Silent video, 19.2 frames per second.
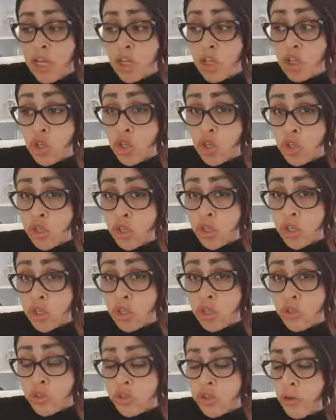
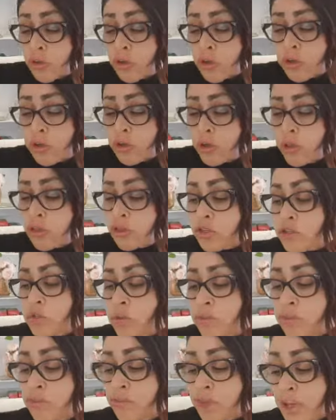Union, the
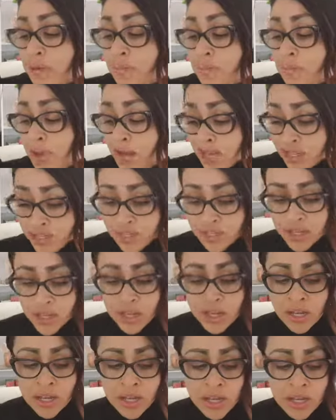Twin Flame
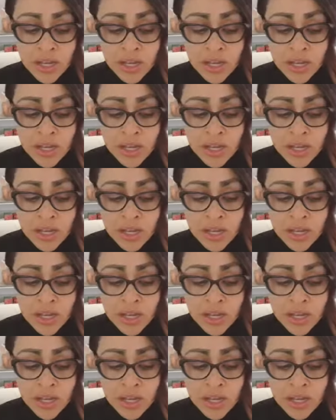Master,